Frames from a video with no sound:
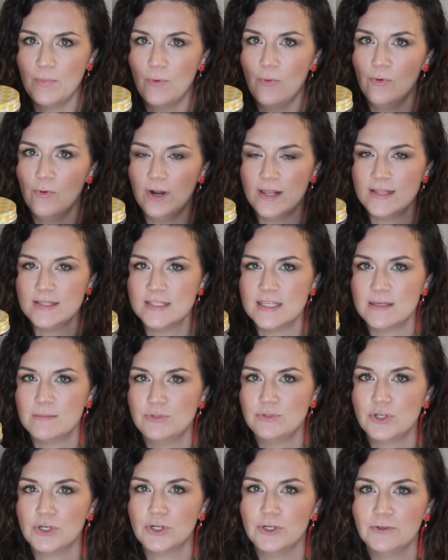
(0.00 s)
poured in
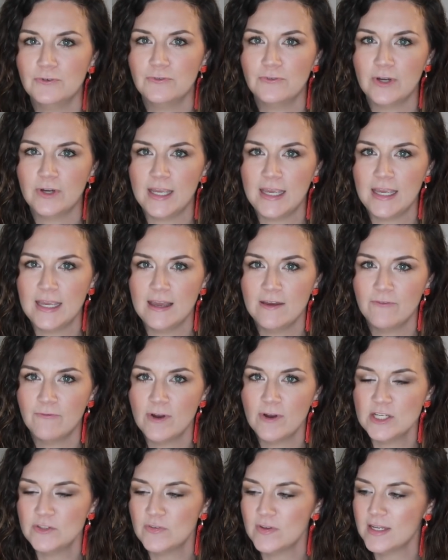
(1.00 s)
some sugar-free
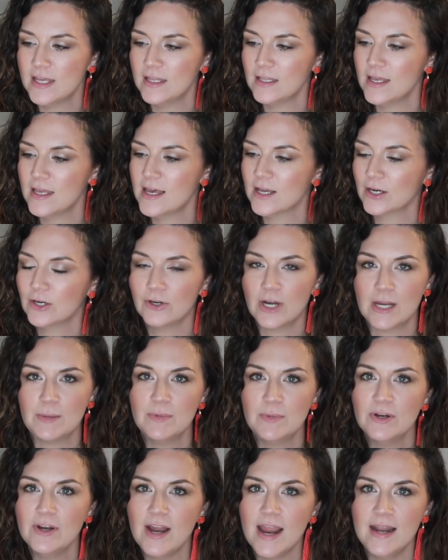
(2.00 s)
French vanilla
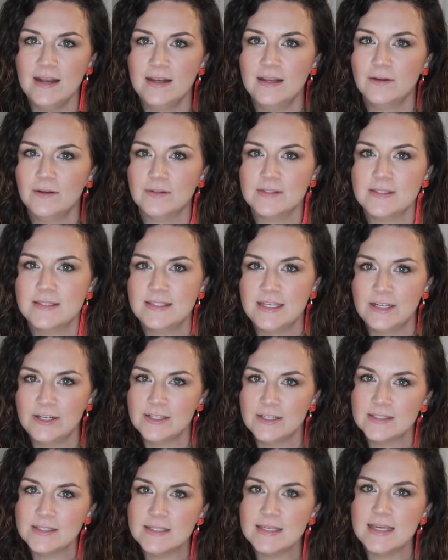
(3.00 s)
creamer. And
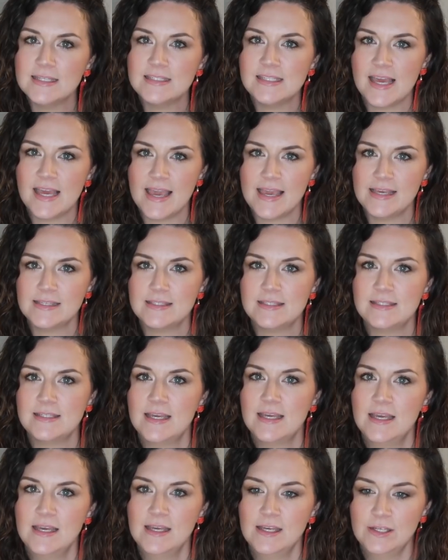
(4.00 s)
seriously, it tastes
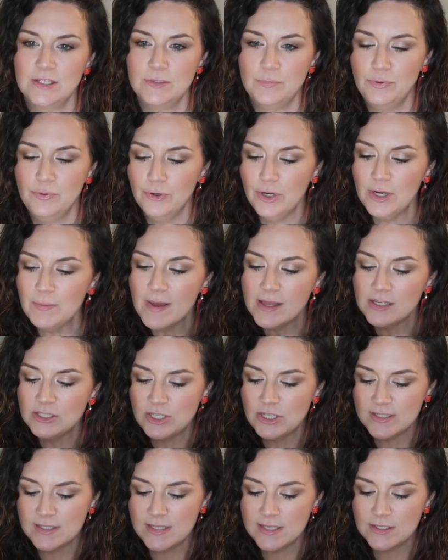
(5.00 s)
pretty
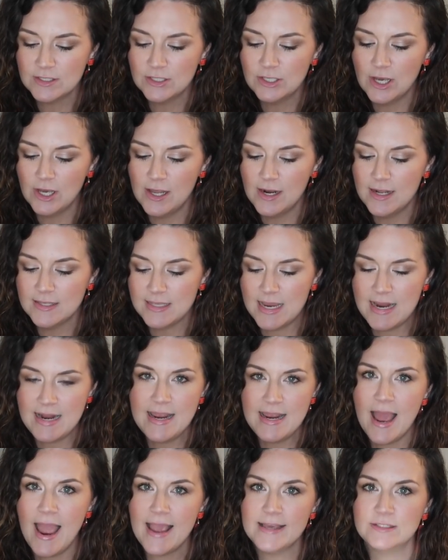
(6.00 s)
much just as good as
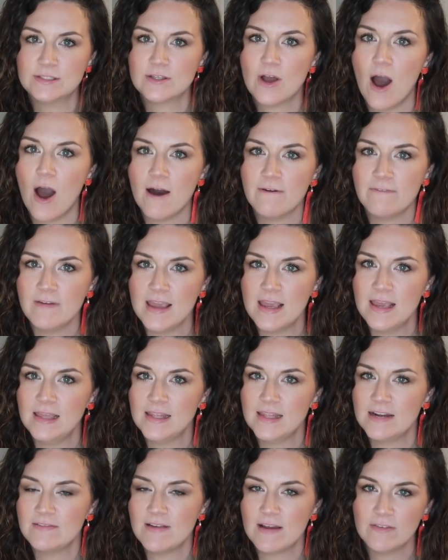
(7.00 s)
any iced coffee
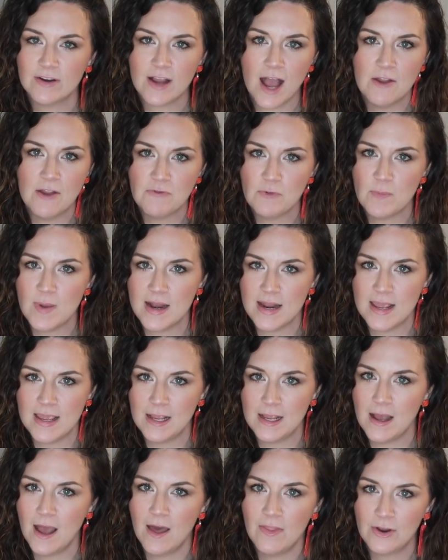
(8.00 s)
that I've ever gotten from
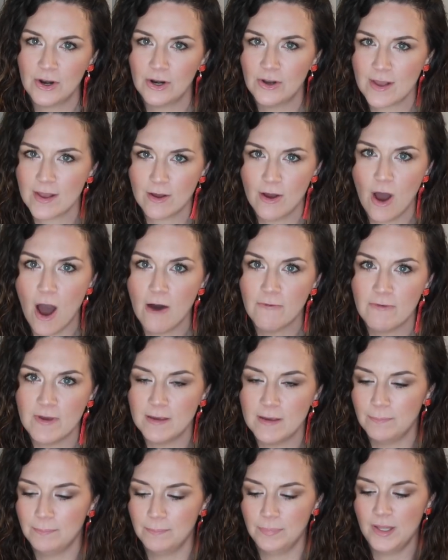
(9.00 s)
any other like
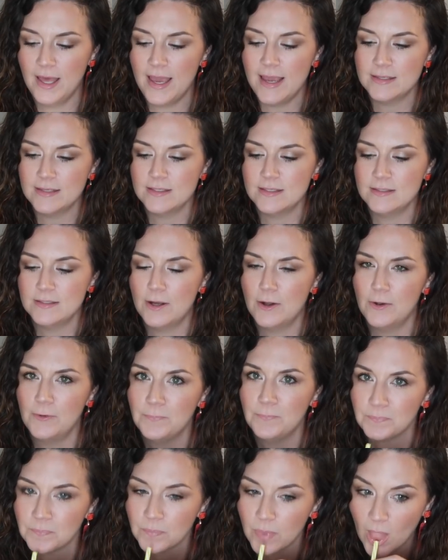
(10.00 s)
coffee place.
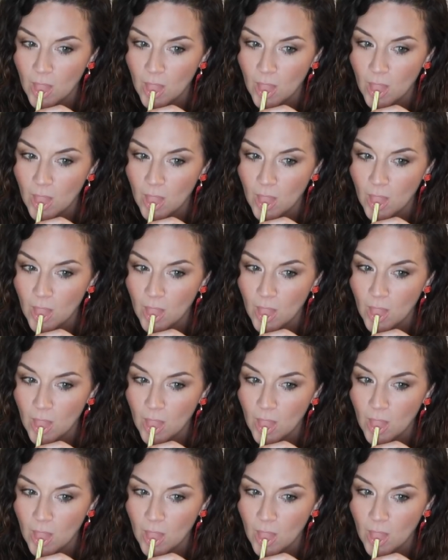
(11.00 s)
So